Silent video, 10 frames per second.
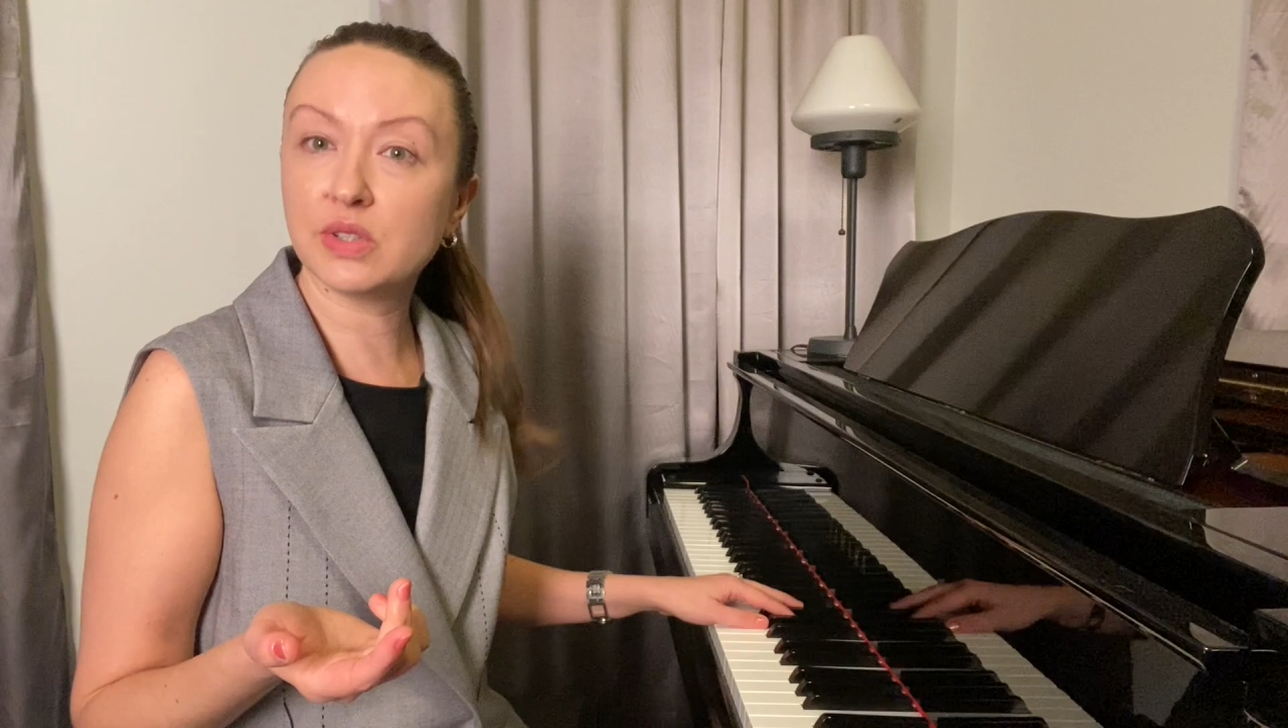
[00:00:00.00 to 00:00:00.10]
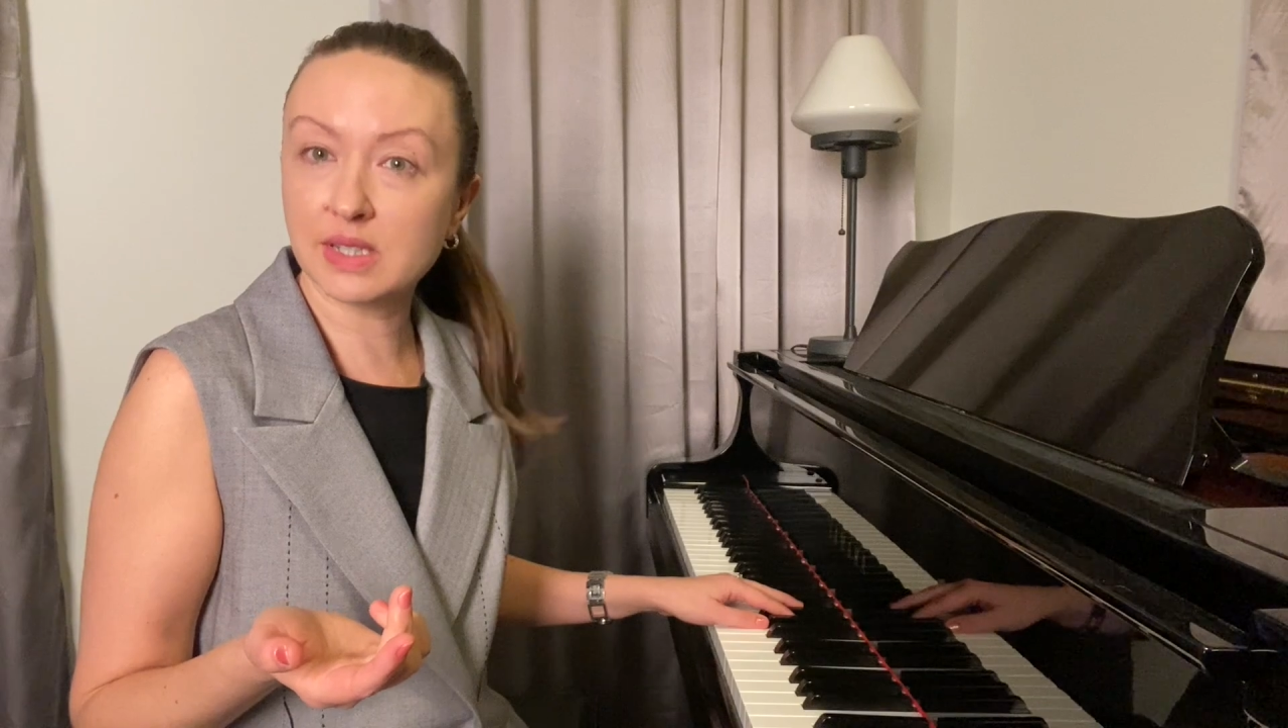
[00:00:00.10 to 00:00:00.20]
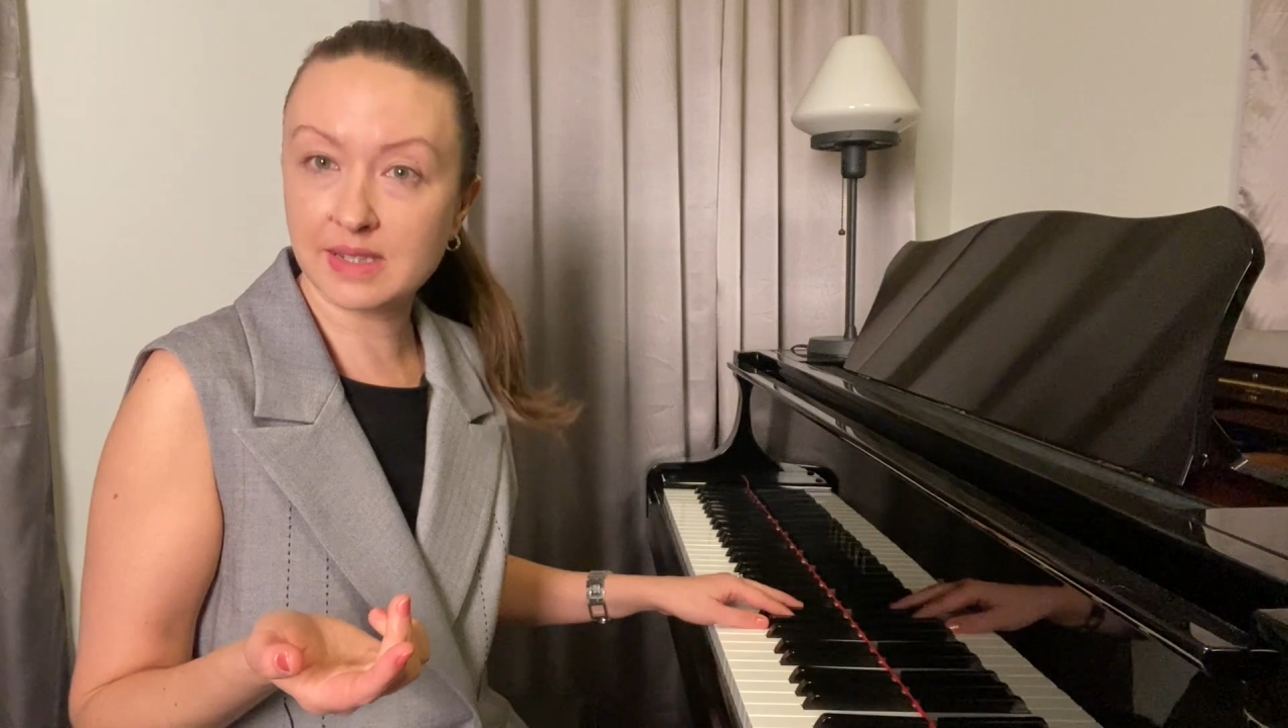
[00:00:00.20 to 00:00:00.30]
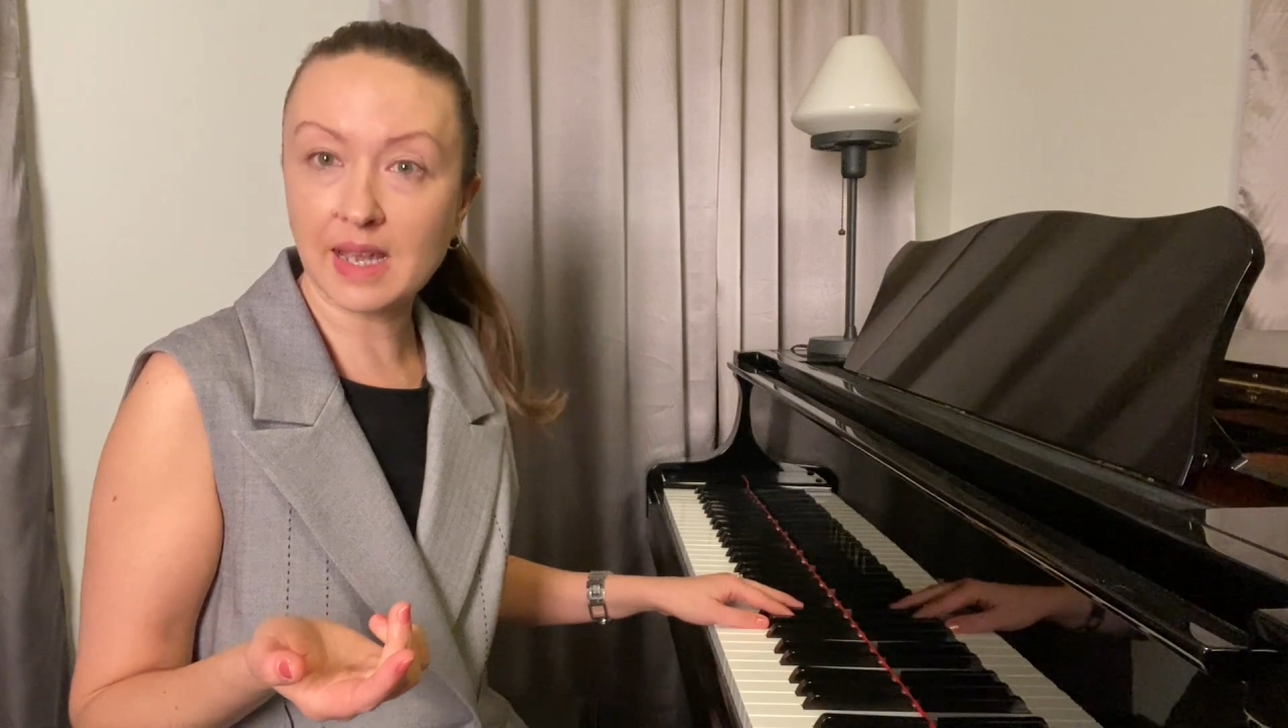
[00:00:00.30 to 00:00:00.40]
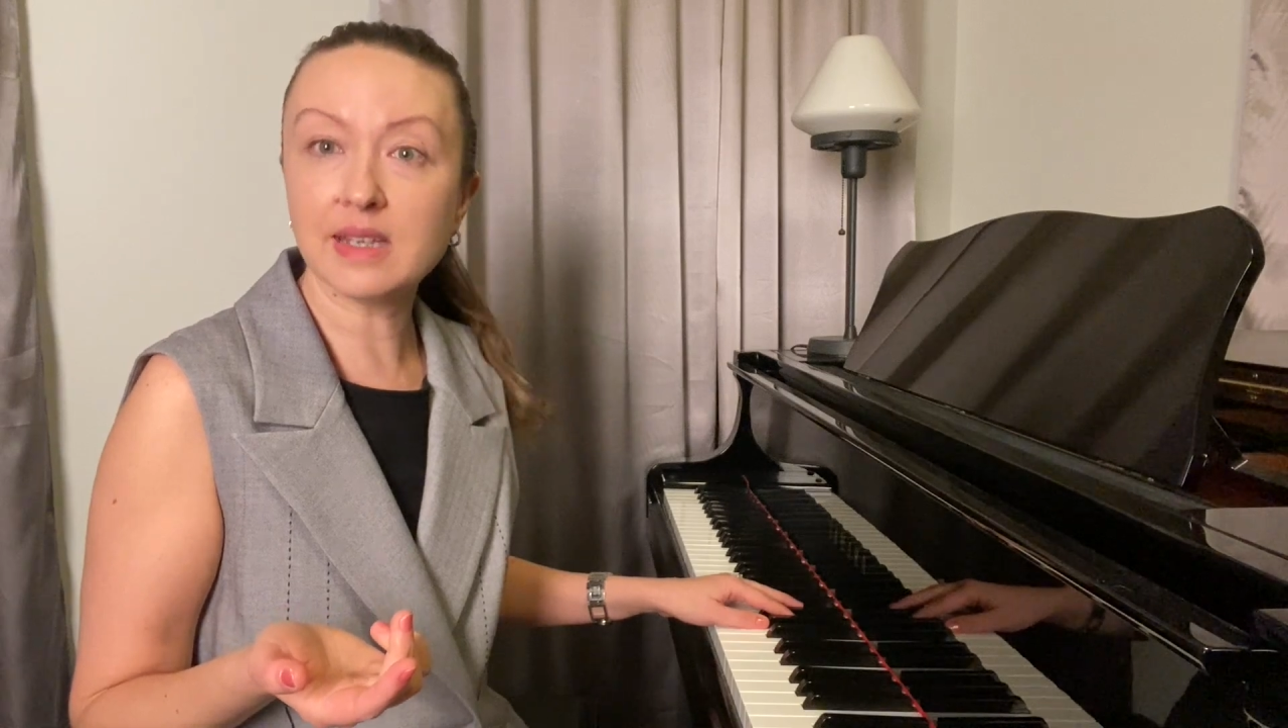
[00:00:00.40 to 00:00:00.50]

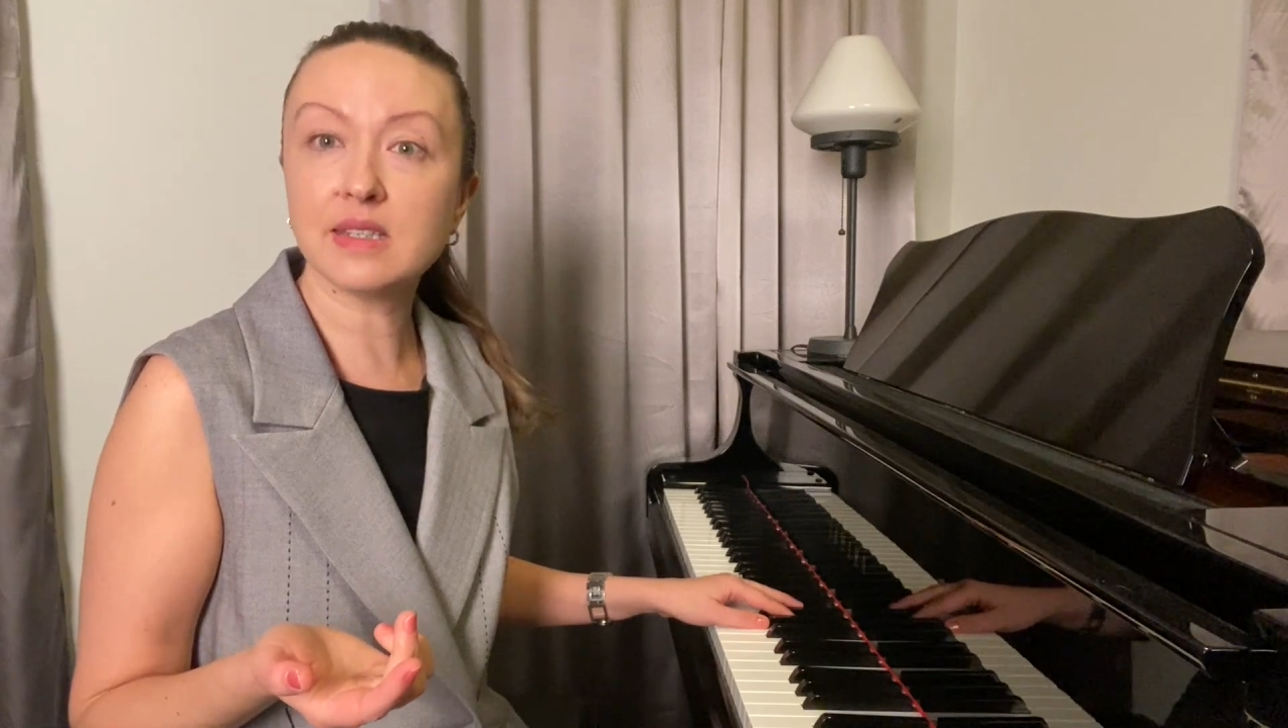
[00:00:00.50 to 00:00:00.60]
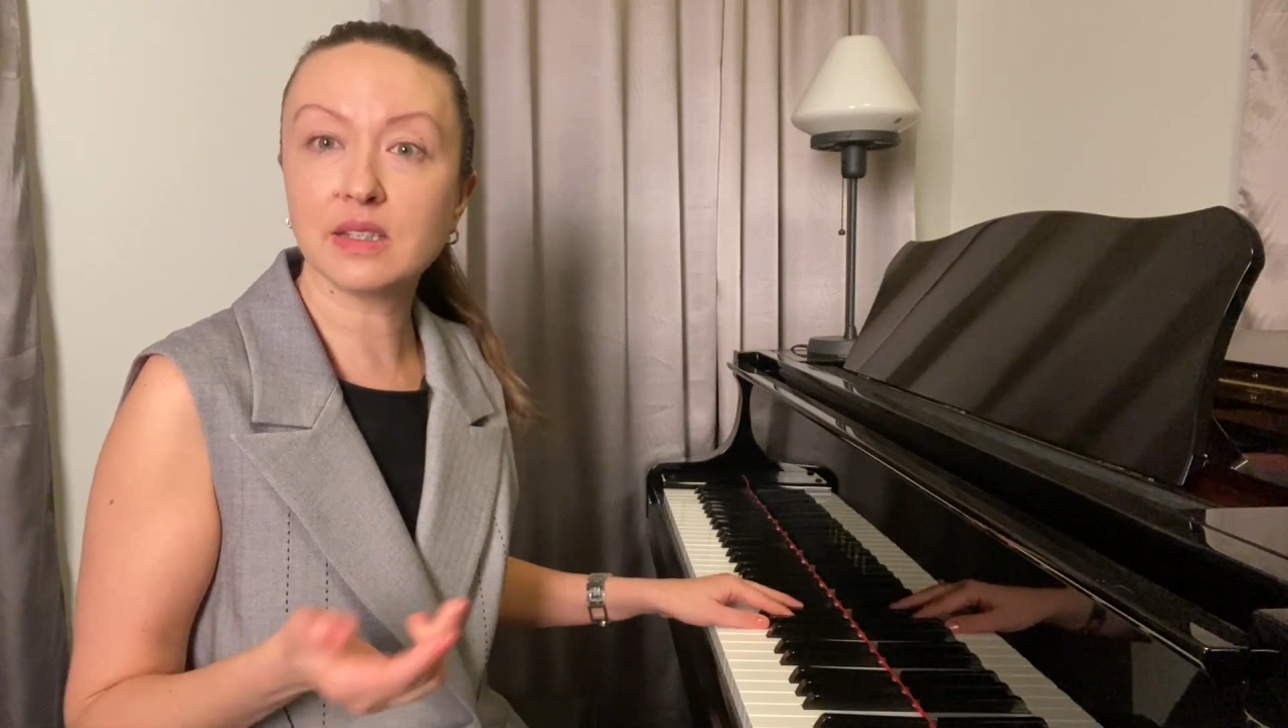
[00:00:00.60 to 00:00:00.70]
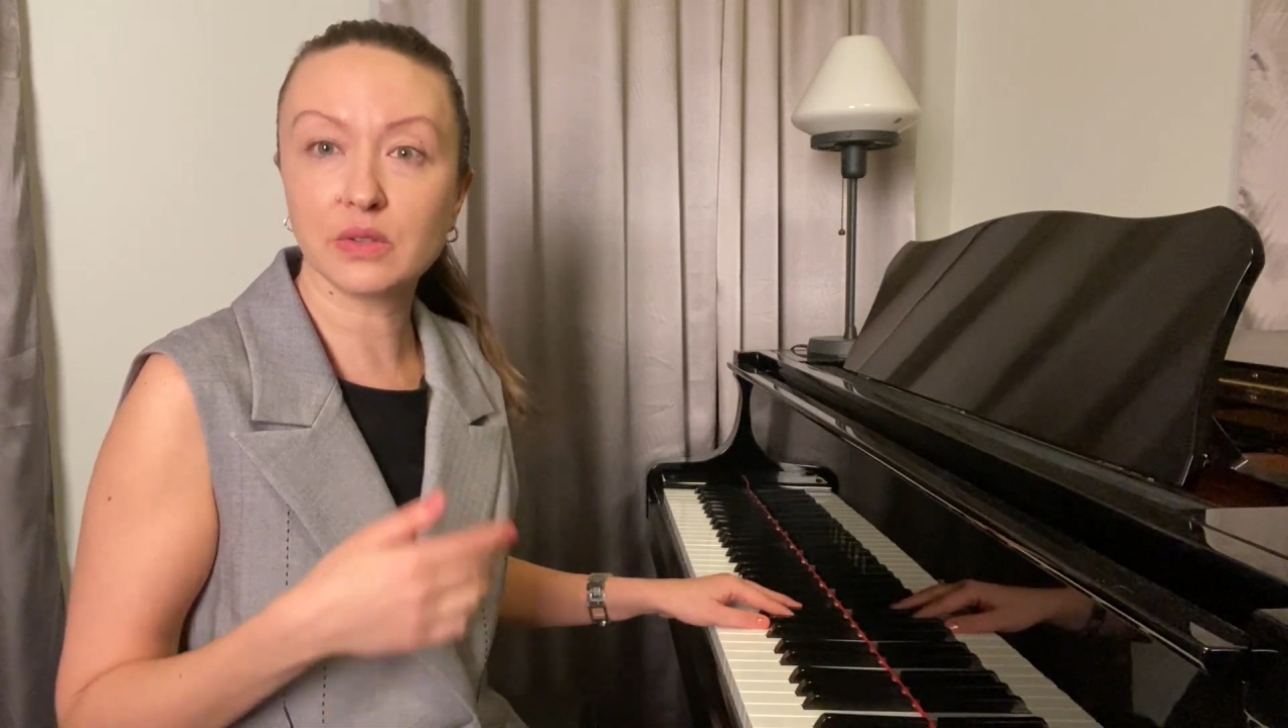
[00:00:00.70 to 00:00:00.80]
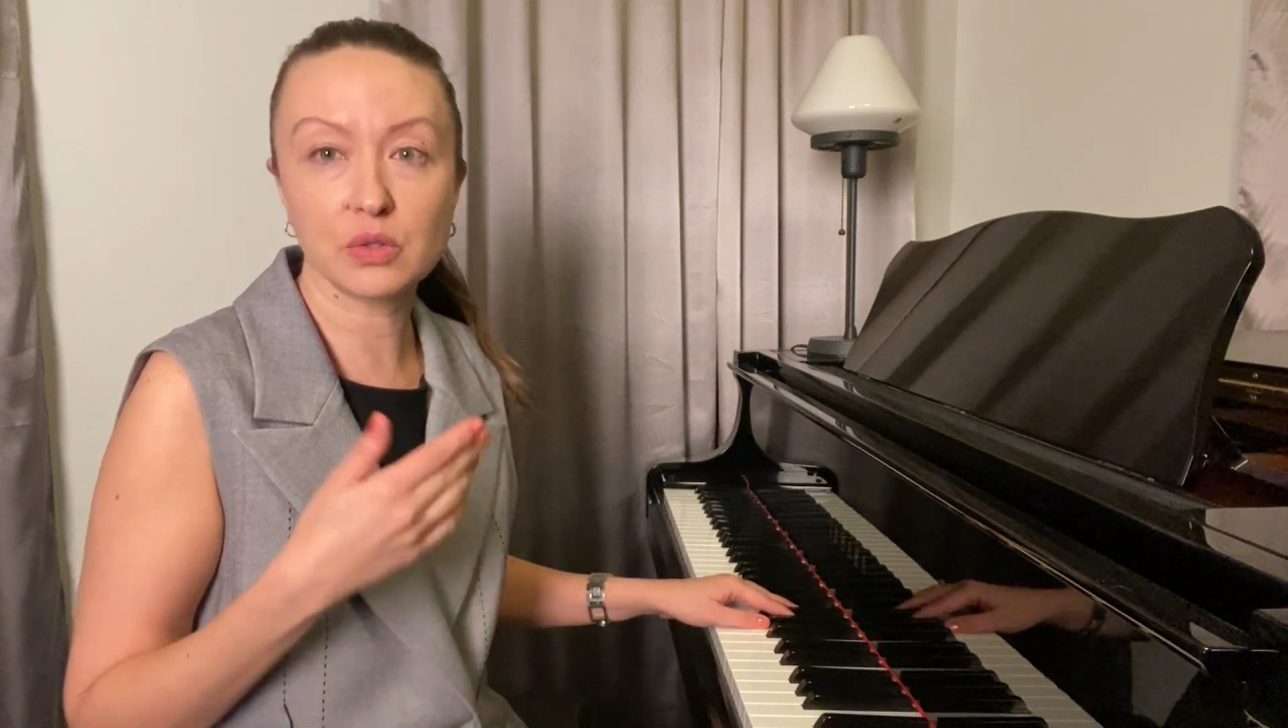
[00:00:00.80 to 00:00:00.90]
descending.